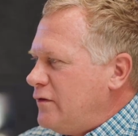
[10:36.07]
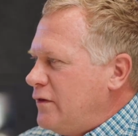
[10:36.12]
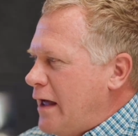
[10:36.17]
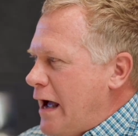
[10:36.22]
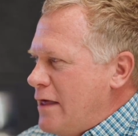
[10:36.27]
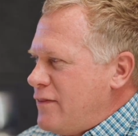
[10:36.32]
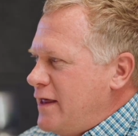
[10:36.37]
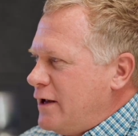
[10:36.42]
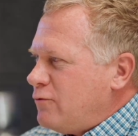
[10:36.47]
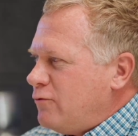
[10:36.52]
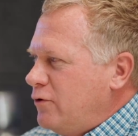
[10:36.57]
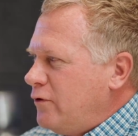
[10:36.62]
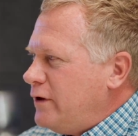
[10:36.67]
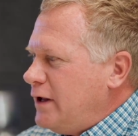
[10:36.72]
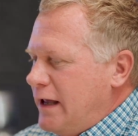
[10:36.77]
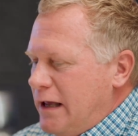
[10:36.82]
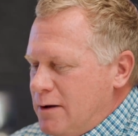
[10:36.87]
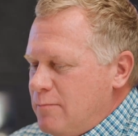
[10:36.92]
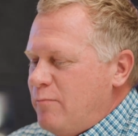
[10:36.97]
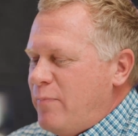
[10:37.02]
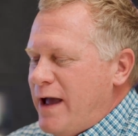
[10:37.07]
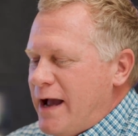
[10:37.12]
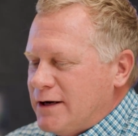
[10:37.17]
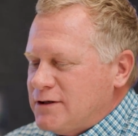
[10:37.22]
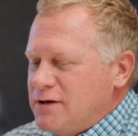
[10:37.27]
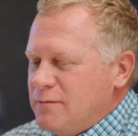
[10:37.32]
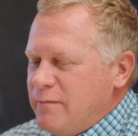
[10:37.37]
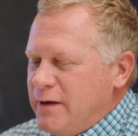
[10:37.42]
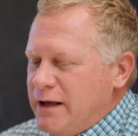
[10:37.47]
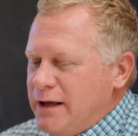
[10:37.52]
I think really
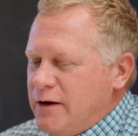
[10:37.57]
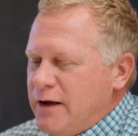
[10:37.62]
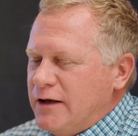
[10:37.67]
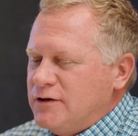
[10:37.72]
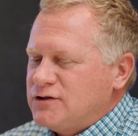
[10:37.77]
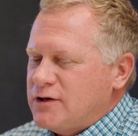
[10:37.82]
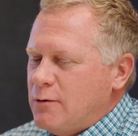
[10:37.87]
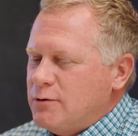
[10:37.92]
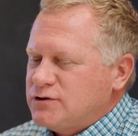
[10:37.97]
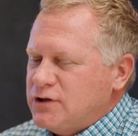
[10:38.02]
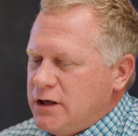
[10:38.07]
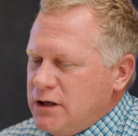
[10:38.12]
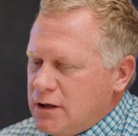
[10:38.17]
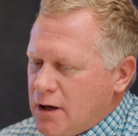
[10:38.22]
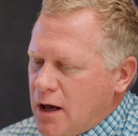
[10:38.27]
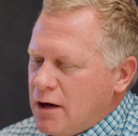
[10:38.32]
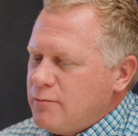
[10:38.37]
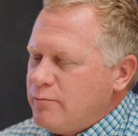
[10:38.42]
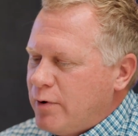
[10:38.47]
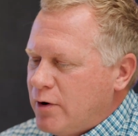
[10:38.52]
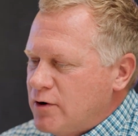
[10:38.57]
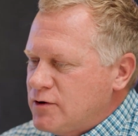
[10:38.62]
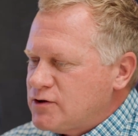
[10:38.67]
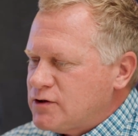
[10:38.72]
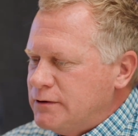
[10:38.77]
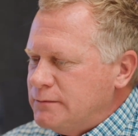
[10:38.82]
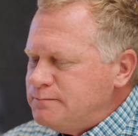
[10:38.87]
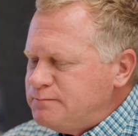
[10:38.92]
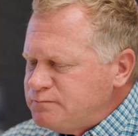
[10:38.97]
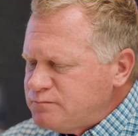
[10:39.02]
impacted me is I was a young
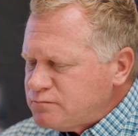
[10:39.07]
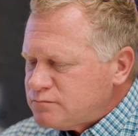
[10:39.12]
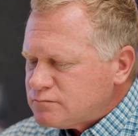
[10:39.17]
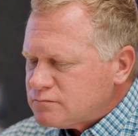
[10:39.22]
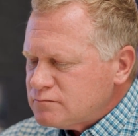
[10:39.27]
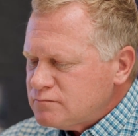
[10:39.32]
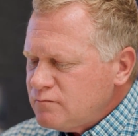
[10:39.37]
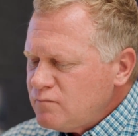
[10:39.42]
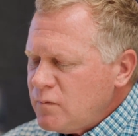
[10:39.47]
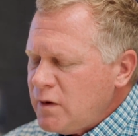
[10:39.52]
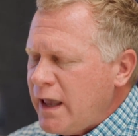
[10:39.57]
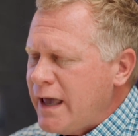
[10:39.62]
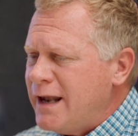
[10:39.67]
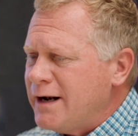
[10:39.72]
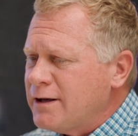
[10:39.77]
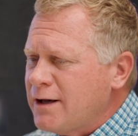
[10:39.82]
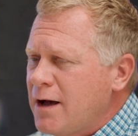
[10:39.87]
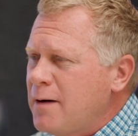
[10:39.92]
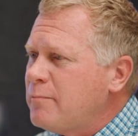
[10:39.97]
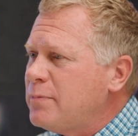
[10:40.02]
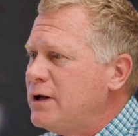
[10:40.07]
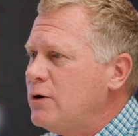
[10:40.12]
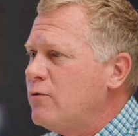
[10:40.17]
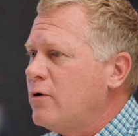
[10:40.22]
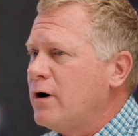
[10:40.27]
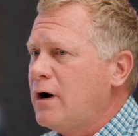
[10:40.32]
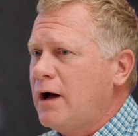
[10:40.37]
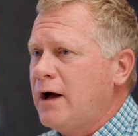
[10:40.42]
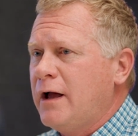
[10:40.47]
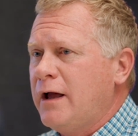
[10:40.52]
person at a company
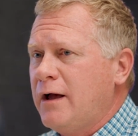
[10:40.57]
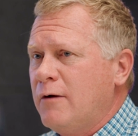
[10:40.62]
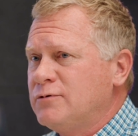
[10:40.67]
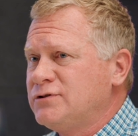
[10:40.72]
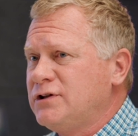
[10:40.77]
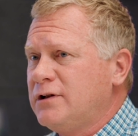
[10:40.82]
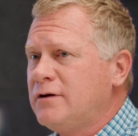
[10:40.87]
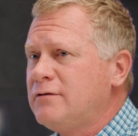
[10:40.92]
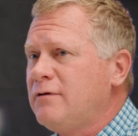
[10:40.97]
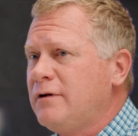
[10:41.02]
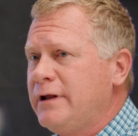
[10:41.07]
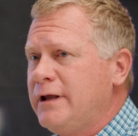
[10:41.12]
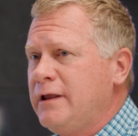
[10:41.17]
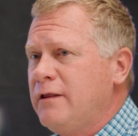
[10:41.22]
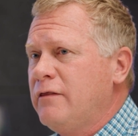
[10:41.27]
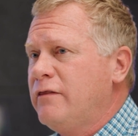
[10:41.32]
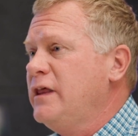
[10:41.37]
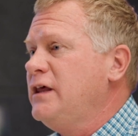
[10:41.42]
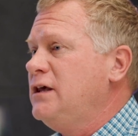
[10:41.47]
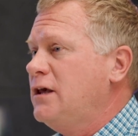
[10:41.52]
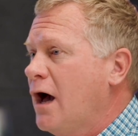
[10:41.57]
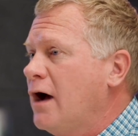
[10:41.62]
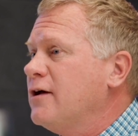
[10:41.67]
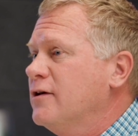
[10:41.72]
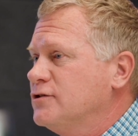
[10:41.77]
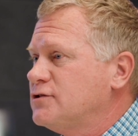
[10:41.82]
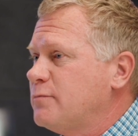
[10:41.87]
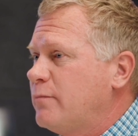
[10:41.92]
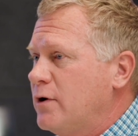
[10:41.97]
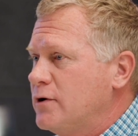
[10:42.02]
where I was literally the
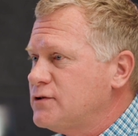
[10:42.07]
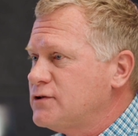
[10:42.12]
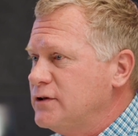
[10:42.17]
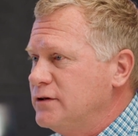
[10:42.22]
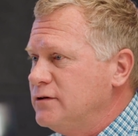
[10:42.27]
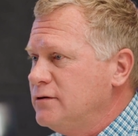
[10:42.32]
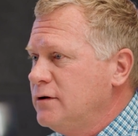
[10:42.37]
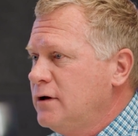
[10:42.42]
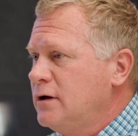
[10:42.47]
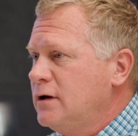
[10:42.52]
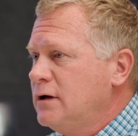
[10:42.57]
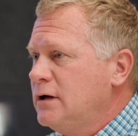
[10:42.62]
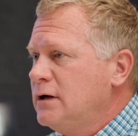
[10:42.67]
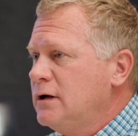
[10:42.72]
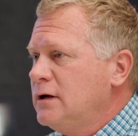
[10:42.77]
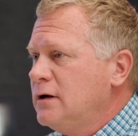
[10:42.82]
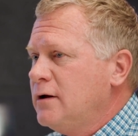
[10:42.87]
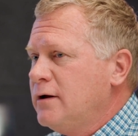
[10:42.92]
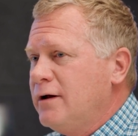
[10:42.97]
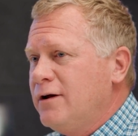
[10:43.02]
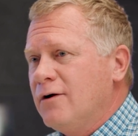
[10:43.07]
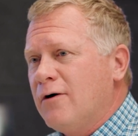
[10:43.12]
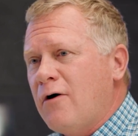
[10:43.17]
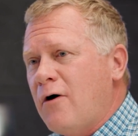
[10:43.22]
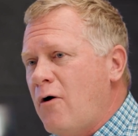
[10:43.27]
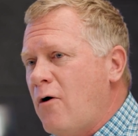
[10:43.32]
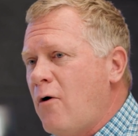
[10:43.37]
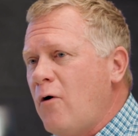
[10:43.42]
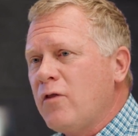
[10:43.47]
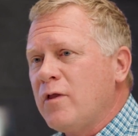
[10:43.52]
youngest person.
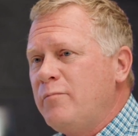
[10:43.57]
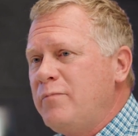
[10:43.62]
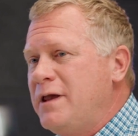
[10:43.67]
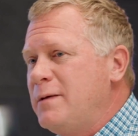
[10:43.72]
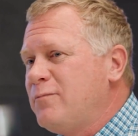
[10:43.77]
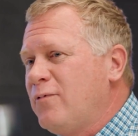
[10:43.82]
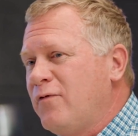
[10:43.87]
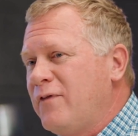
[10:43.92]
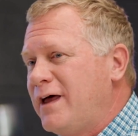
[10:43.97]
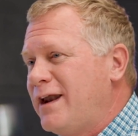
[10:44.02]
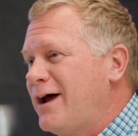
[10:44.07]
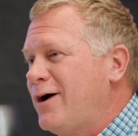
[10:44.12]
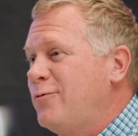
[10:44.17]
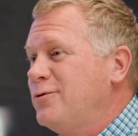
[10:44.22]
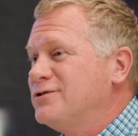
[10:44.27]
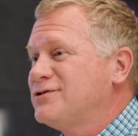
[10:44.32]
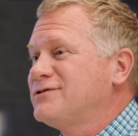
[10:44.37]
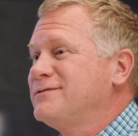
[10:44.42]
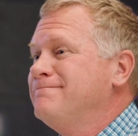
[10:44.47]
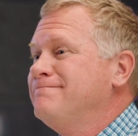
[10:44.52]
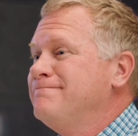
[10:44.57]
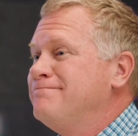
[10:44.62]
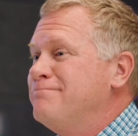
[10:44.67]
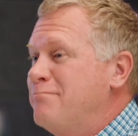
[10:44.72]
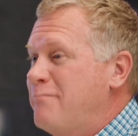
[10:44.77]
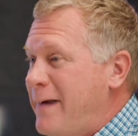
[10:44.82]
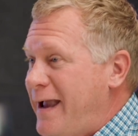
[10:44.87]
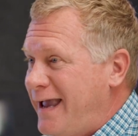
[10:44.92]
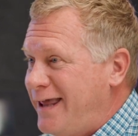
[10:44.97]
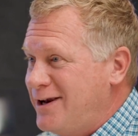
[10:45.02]
All the people that I was
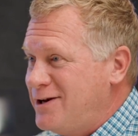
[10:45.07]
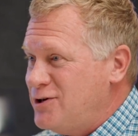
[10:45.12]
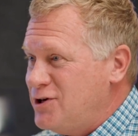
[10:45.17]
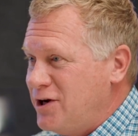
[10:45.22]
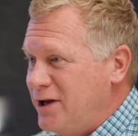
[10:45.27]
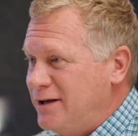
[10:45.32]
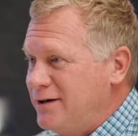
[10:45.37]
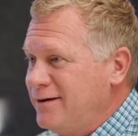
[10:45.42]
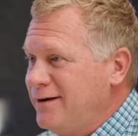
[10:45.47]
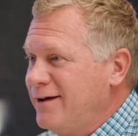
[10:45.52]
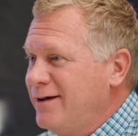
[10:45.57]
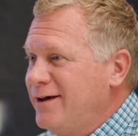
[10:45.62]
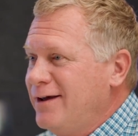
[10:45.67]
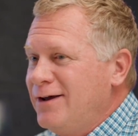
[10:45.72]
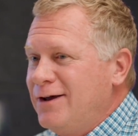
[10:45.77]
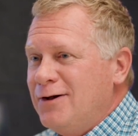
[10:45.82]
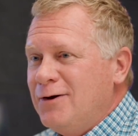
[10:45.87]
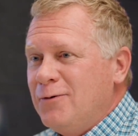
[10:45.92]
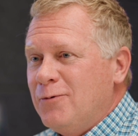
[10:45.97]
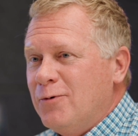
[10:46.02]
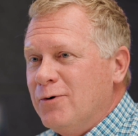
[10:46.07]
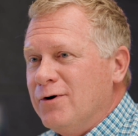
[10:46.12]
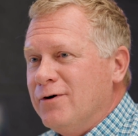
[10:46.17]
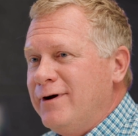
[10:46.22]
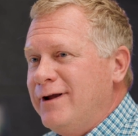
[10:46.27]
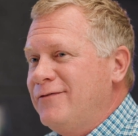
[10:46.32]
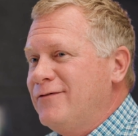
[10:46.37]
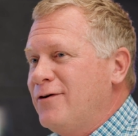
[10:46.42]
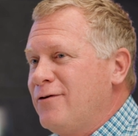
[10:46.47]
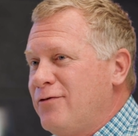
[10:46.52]
managing
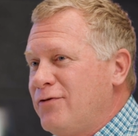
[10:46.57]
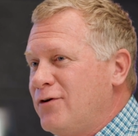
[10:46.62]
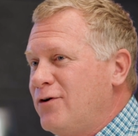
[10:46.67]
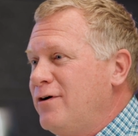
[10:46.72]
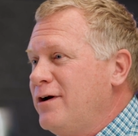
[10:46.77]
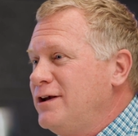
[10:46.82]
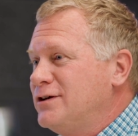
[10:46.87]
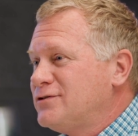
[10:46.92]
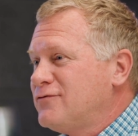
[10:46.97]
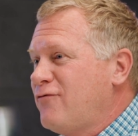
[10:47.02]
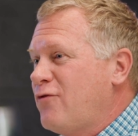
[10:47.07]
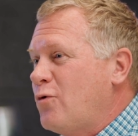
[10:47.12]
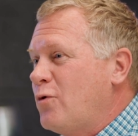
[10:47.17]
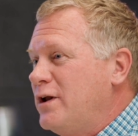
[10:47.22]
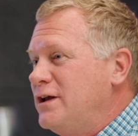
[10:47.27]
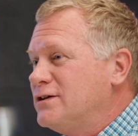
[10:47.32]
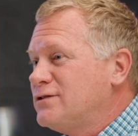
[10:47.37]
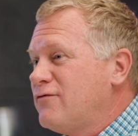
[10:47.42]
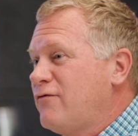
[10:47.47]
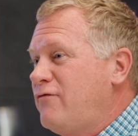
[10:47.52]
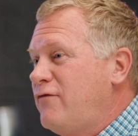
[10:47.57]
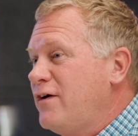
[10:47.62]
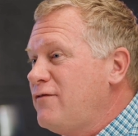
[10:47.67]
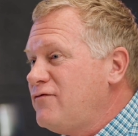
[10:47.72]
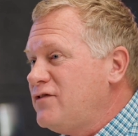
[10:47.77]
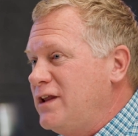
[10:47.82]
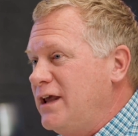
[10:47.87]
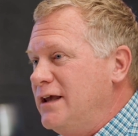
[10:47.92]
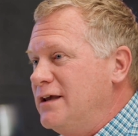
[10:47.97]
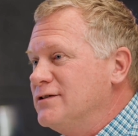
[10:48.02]
were in their 30s,
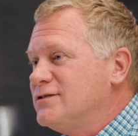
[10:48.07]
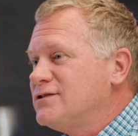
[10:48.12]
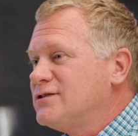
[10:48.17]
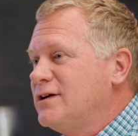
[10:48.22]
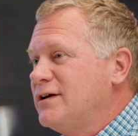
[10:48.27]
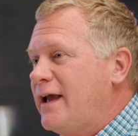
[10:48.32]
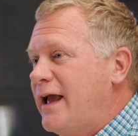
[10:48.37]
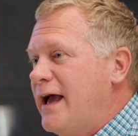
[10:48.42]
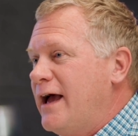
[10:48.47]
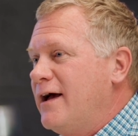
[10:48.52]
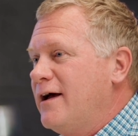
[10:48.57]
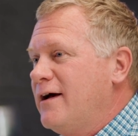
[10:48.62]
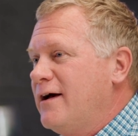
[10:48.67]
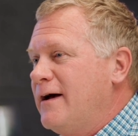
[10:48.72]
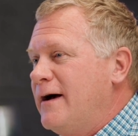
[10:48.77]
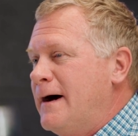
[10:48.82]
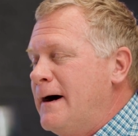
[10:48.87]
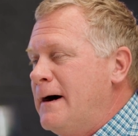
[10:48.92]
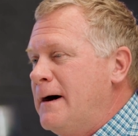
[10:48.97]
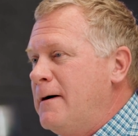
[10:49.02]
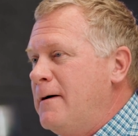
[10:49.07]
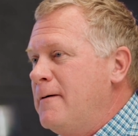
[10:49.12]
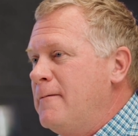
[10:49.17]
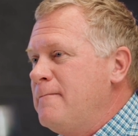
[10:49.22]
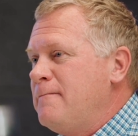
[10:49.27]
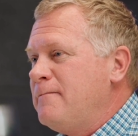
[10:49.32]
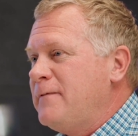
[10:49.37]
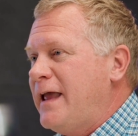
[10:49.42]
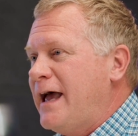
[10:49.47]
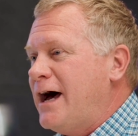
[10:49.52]
40s, 50s,
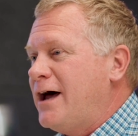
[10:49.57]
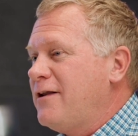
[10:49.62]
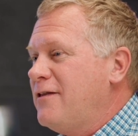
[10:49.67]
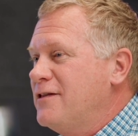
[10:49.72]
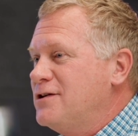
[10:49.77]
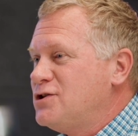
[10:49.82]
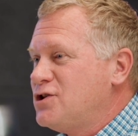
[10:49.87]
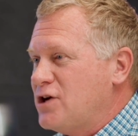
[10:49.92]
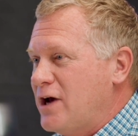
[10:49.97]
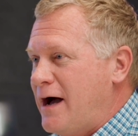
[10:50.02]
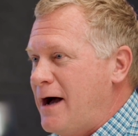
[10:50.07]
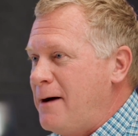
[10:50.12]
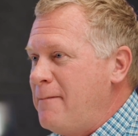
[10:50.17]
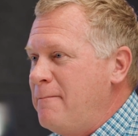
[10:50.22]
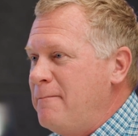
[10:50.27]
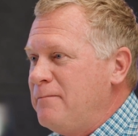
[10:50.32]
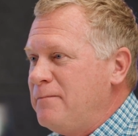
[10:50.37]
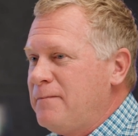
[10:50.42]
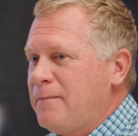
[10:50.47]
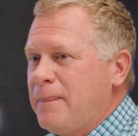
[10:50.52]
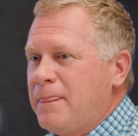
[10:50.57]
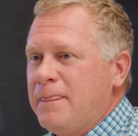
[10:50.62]
out in the shop,